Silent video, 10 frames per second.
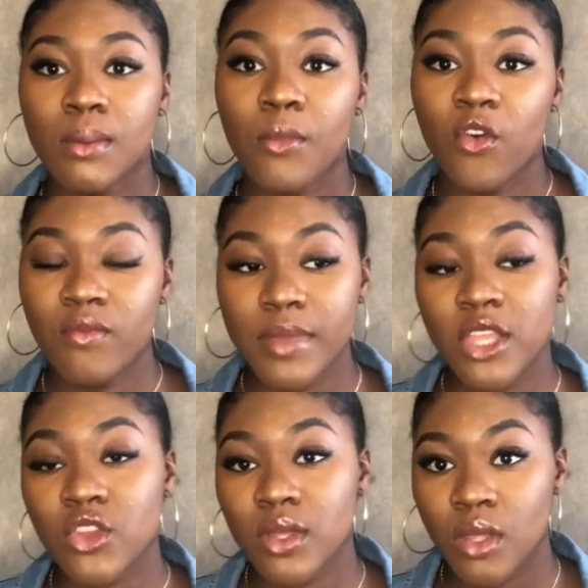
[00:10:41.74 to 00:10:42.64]
of me
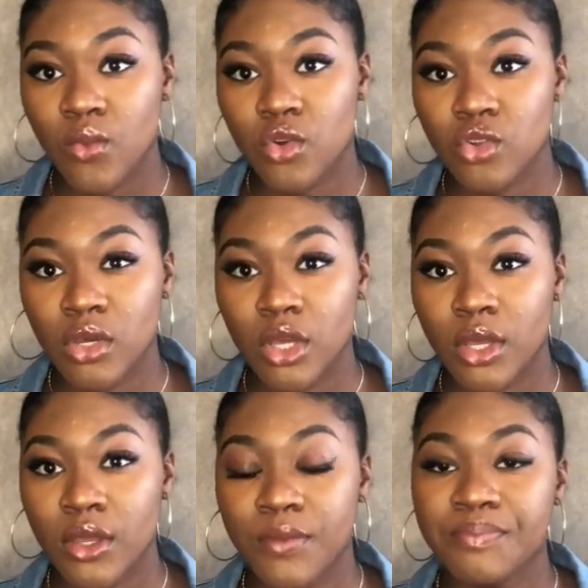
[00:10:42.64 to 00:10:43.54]
doing a wash and
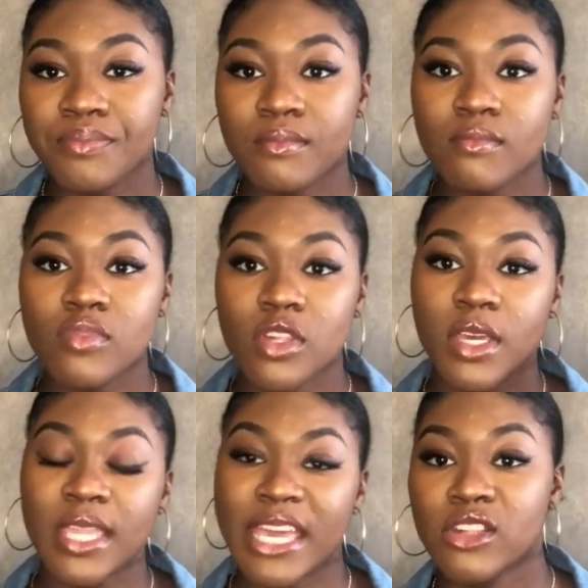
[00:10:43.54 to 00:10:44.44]
go, so you
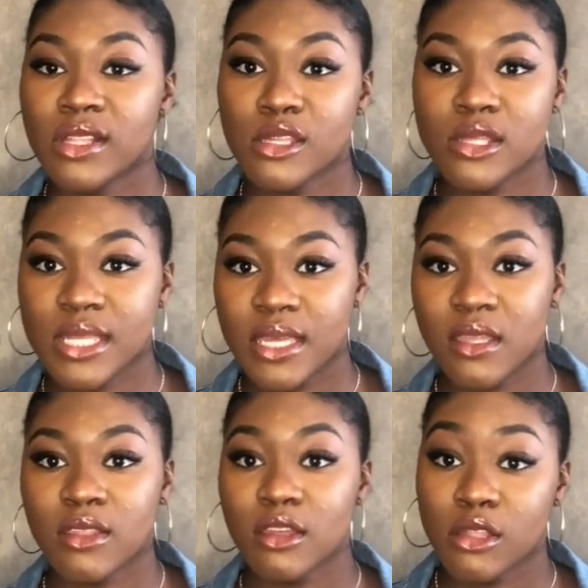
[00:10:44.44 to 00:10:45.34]
can actually see
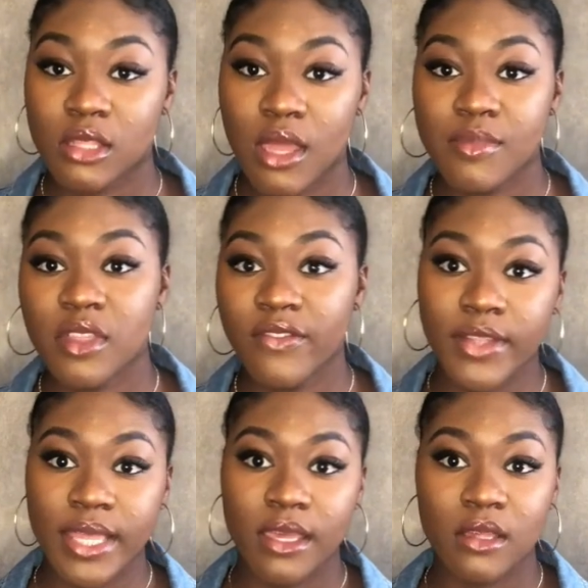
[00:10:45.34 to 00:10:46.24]
the steps
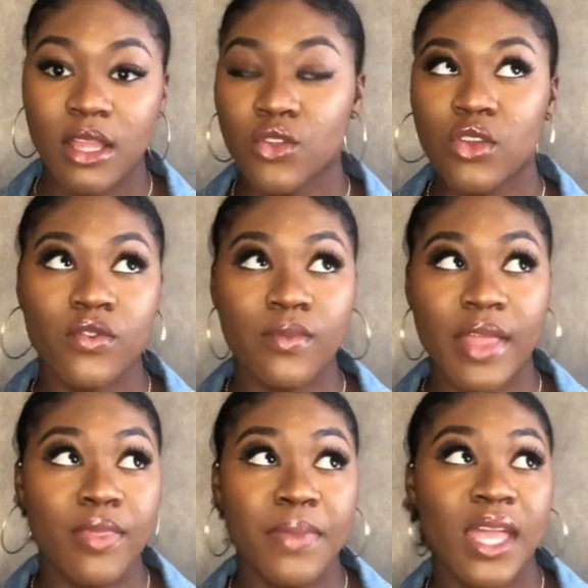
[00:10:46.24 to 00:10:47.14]
fully. And I'll do it from like
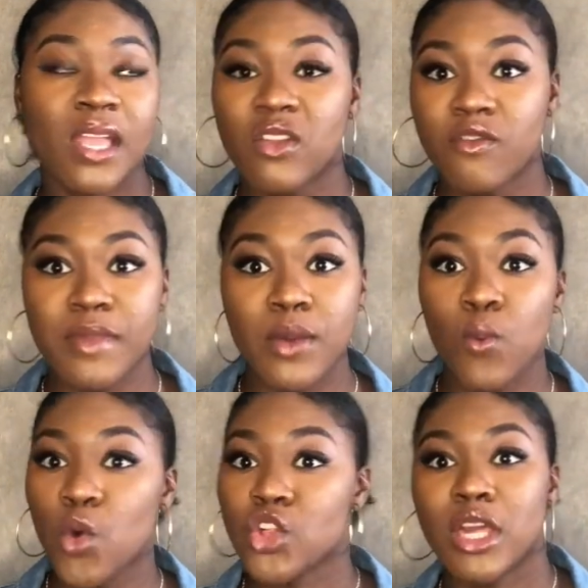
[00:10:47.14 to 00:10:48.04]
the beginning of me
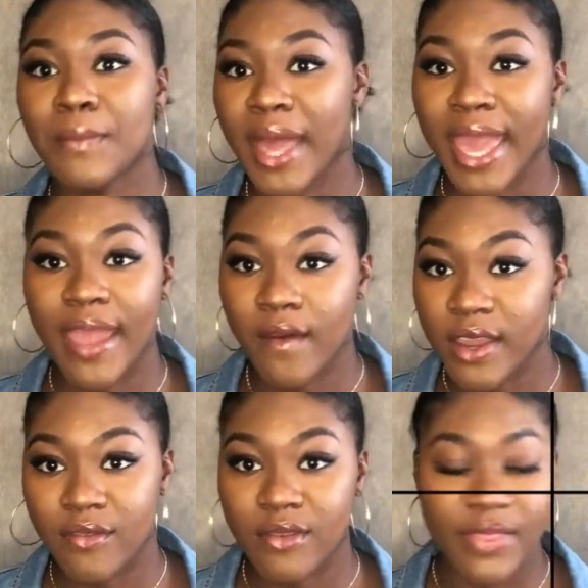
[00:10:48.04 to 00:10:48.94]
washing my hair and
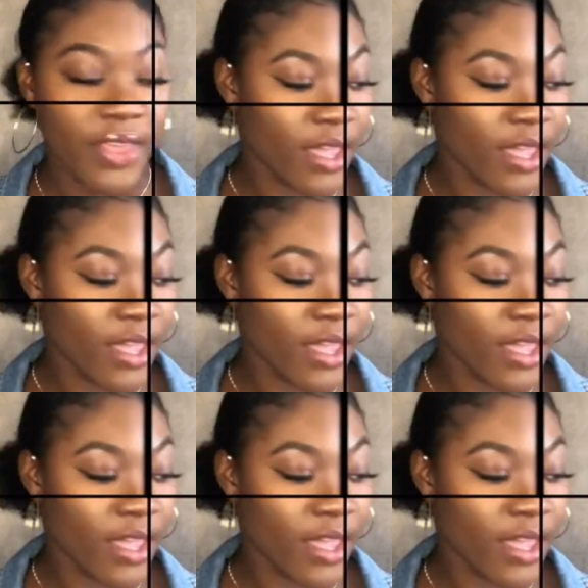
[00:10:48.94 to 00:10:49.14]
everything.